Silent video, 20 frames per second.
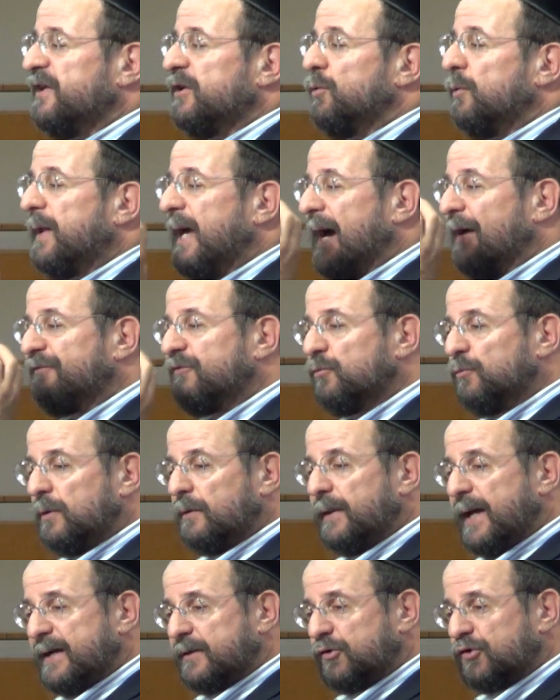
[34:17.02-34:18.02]
that you would have to a
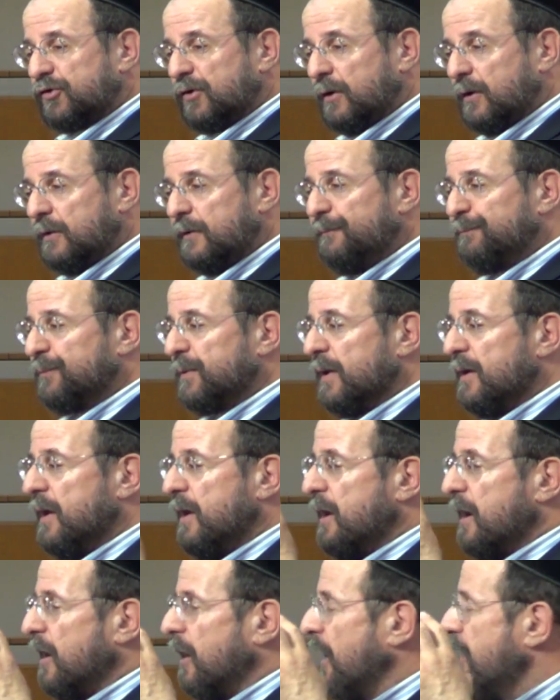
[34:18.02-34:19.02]
lecture,
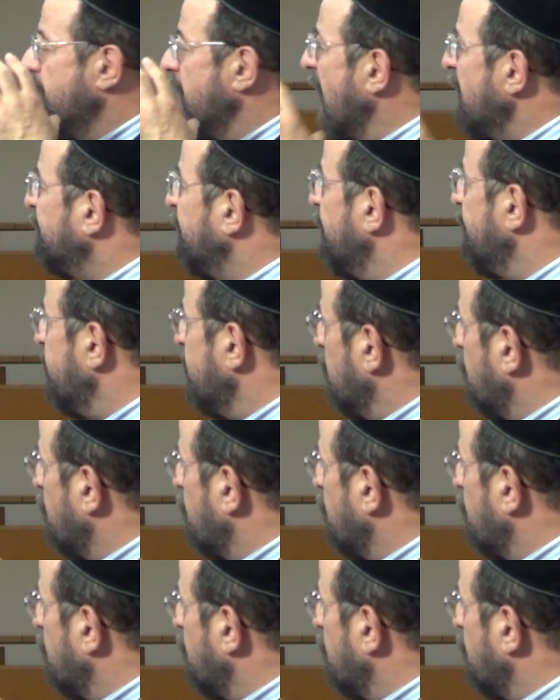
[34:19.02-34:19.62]
enough of